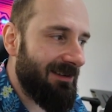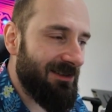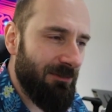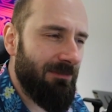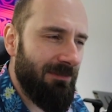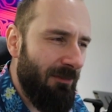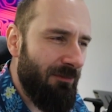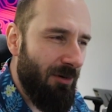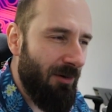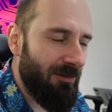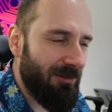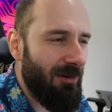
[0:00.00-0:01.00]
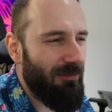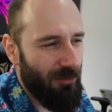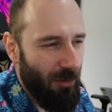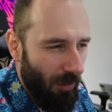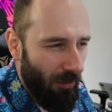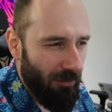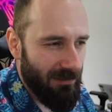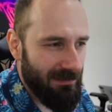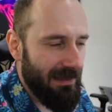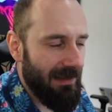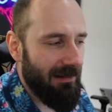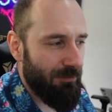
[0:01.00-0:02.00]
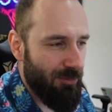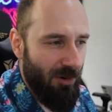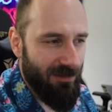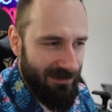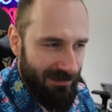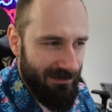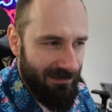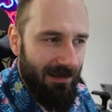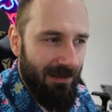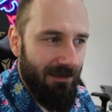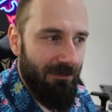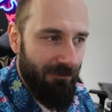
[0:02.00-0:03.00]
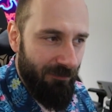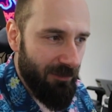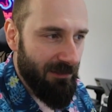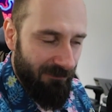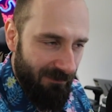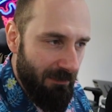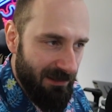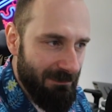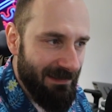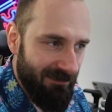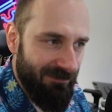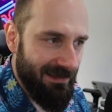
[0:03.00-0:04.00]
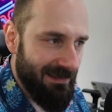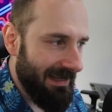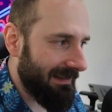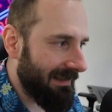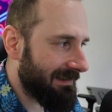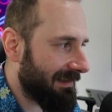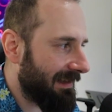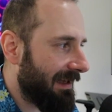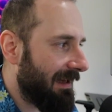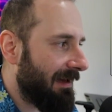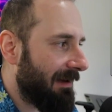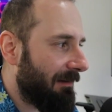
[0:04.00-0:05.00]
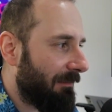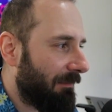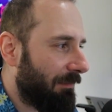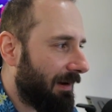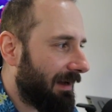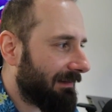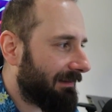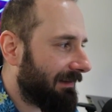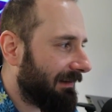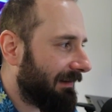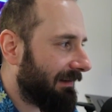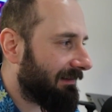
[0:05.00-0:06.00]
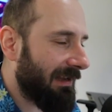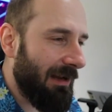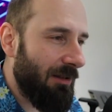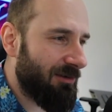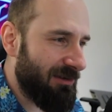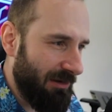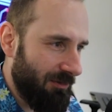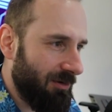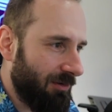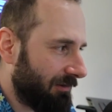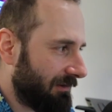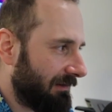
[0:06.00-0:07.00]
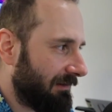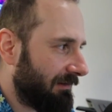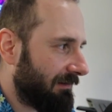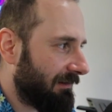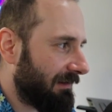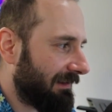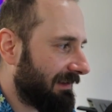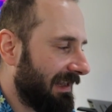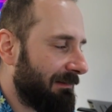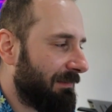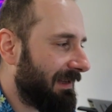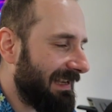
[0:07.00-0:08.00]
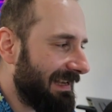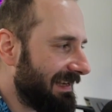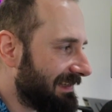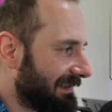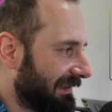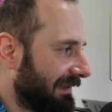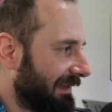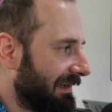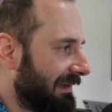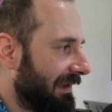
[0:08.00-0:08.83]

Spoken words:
So of course they are proxies for very specific settings, but they look so good that can be easily